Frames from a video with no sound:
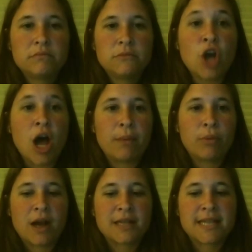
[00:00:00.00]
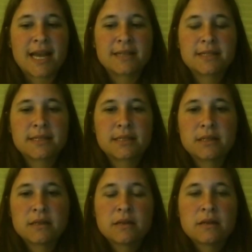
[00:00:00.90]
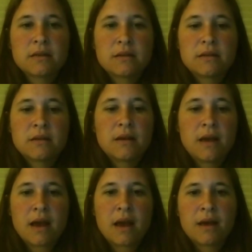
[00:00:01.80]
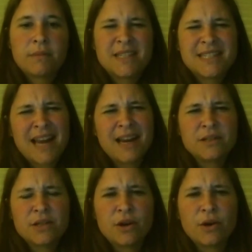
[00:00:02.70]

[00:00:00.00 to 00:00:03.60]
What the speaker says: not processed. Does that answer your